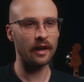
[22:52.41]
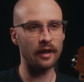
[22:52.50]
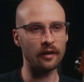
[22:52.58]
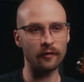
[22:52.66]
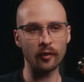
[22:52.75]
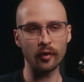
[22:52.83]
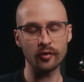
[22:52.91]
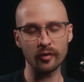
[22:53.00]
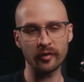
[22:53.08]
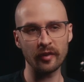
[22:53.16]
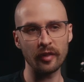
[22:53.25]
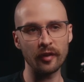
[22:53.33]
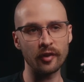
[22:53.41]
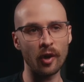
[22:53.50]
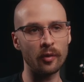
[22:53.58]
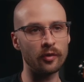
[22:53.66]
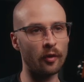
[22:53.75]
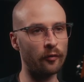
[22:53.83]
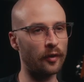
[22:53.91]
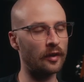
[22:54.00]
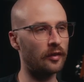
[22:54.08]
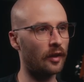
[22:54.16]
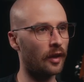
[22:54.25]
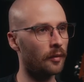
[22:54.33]
And if you're interested in the tone, don't forget
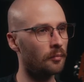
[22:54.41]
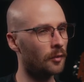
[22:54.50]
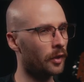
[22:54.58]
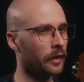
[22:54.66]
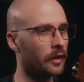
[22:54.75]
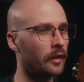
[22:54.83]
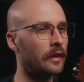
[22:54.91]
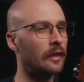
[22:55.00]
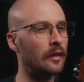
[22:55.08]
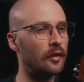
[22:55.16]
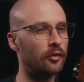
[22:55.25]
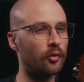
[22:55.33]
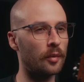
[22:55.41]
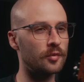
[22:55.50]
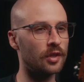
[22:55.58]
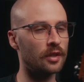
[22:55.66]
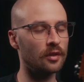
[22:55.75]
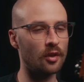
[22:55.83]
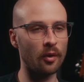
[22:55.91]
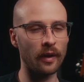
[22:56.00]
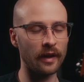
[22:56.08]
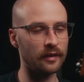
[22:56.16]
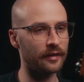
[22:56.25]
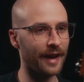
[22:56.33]
to click the link in the description. Go
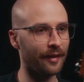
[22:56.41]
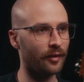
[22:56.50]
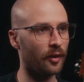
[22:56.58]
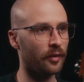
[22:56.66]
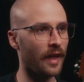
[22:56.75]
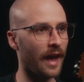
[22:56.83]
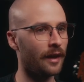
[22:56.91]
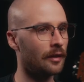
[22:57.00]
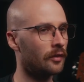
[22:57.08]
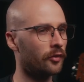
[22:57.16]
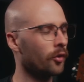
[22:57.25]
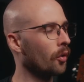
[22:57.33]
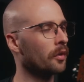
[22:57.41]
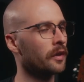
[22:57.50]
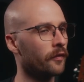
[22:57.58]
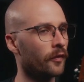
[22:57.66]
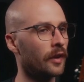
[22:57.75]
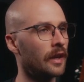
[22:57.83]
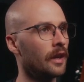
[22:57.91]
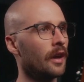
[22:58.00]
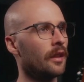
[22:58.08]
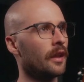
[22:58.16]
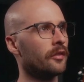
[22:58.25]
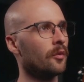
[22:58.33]
ahead and download that. It's totally free,
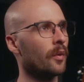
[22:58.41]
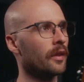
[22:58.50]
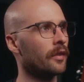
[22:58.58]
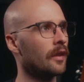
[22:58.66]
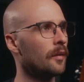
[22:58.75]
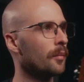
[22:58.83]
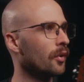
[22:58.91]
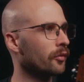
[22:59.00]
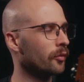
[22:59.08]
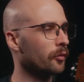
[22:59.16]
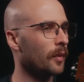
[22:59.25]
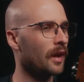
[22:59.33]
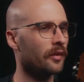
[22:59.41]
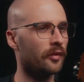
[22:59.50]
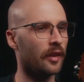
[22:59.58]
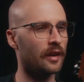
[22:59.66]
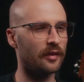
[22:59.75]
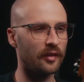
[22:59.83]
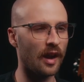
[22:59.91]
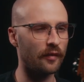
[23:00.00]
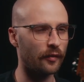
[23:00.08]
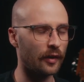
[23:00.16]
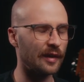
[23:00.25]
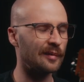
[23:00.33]
unless you want the impulse response, then it's not
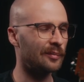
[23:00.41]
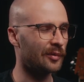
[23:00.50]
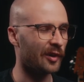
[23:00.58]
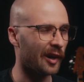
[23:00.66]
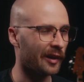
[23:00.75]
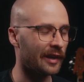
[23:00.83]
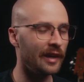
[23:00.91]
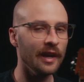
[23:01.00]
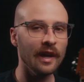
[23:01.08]
free, sorry.